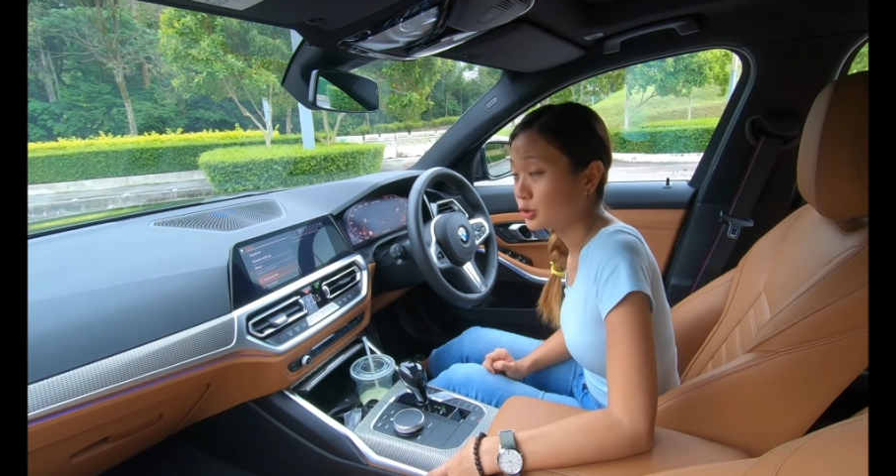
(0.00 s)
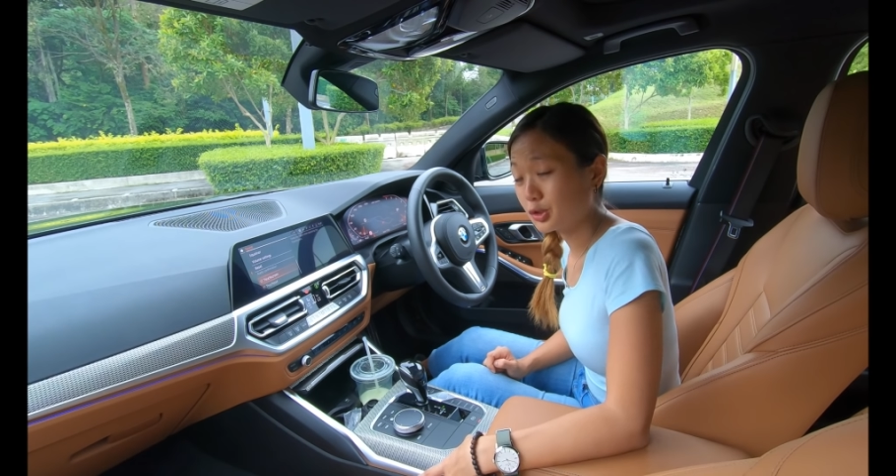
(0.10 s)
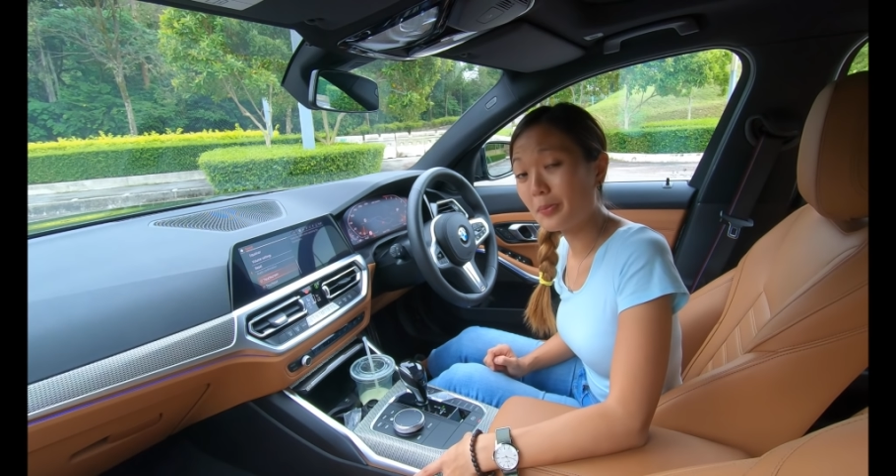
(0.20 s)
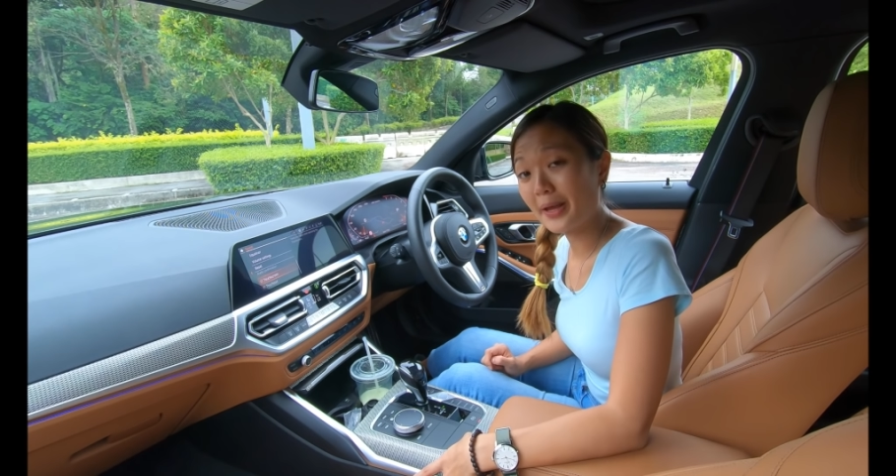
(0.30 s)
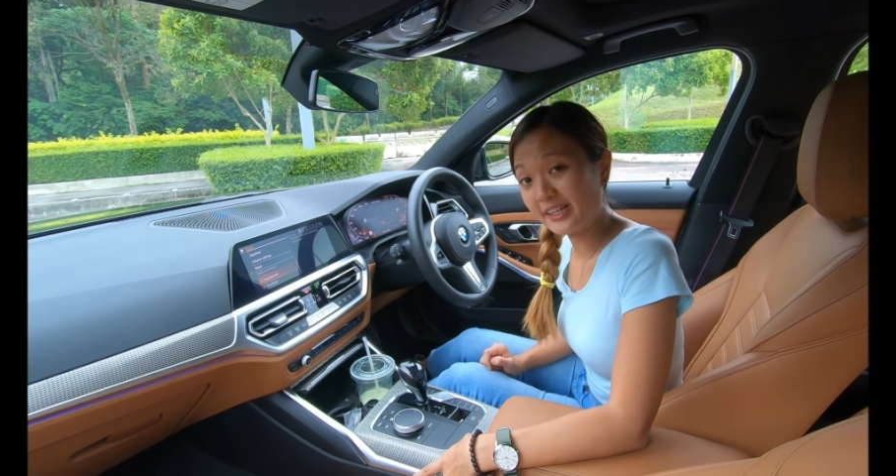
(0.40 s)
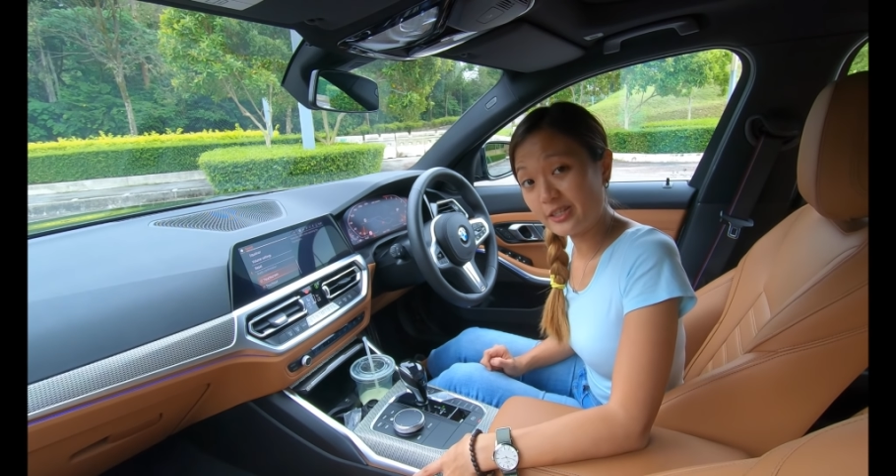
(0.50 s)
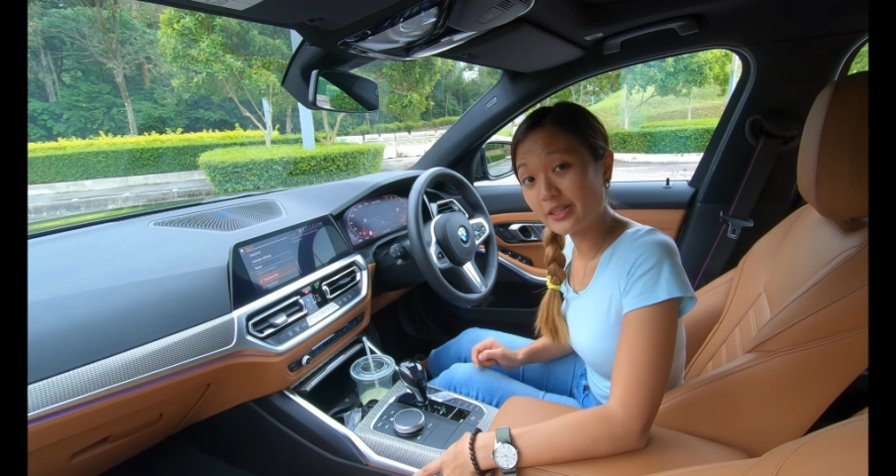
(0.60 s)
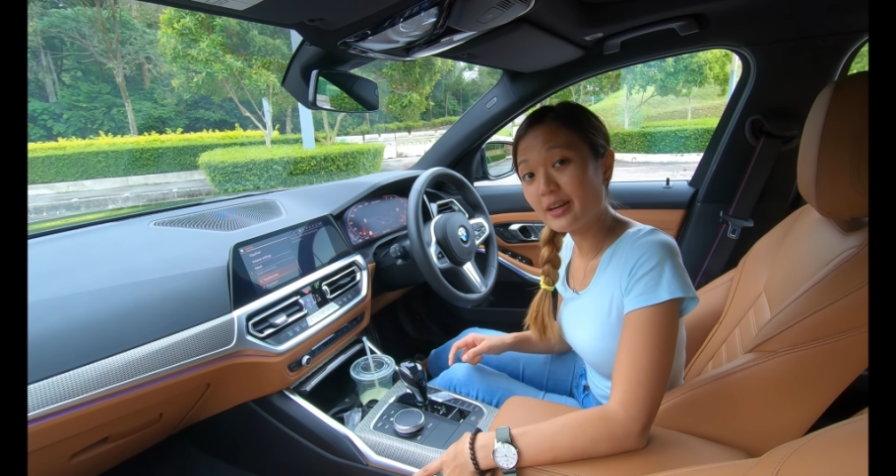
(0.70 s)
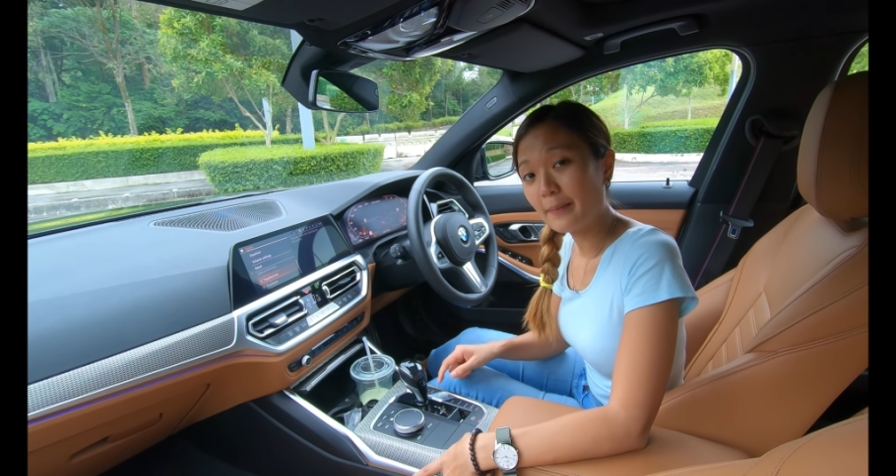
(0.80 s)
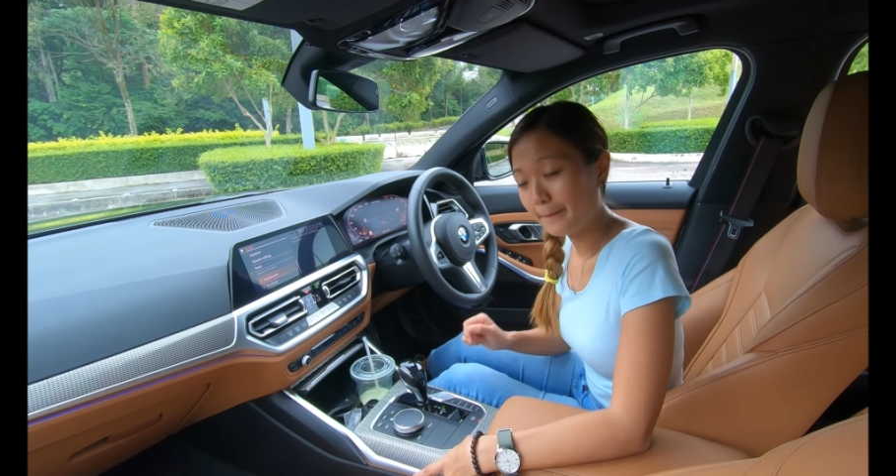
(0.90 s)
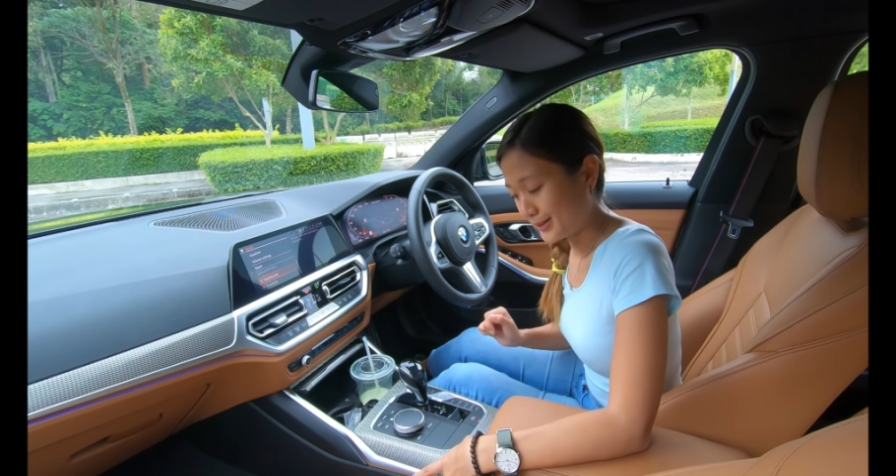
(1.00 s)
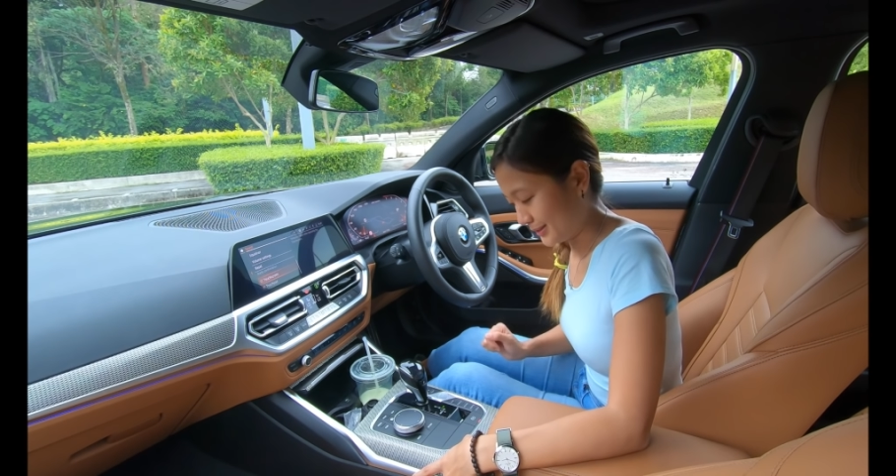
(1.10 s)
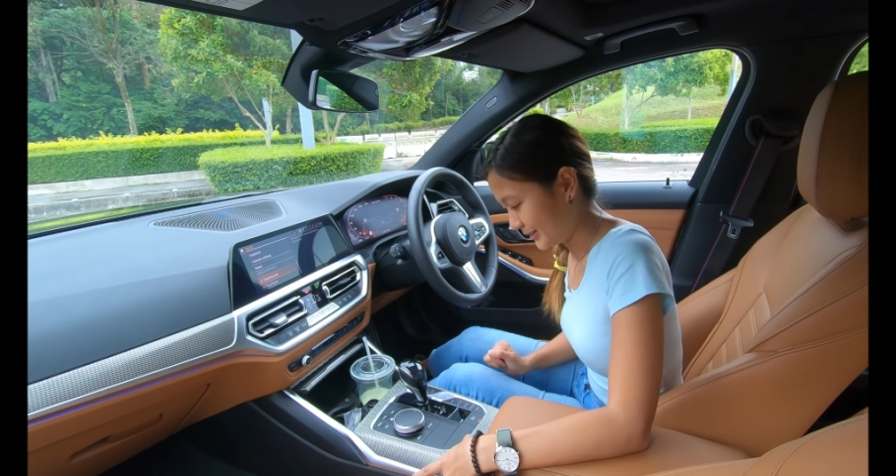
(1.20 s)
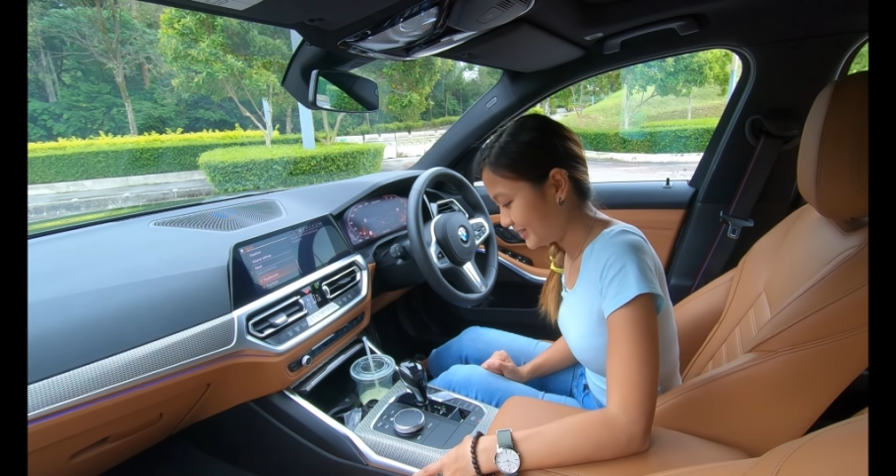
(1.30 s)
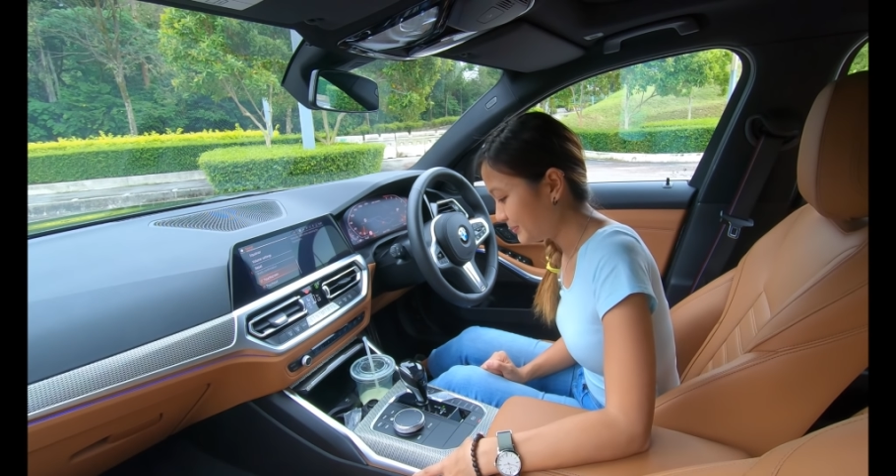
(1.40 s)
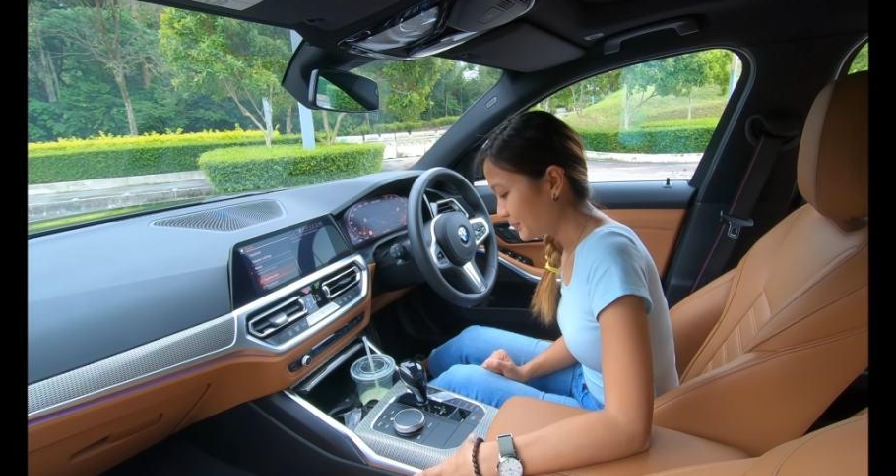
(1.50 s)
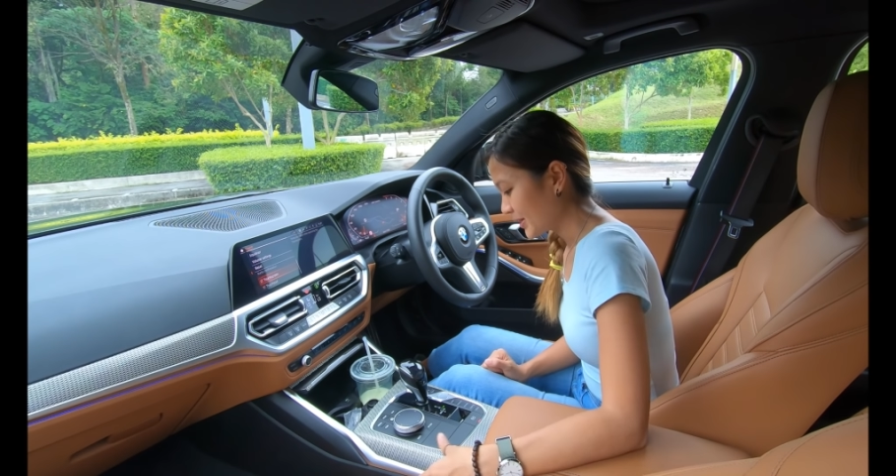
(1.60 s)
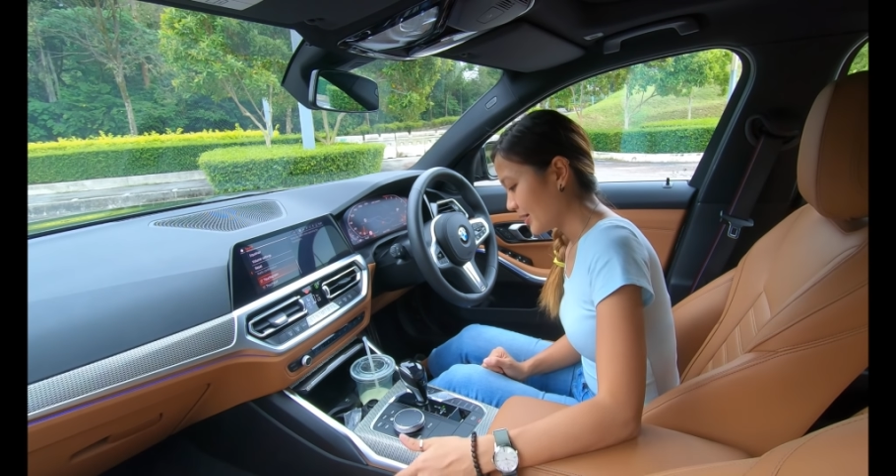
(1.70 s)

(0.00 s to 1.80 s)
stop engine button,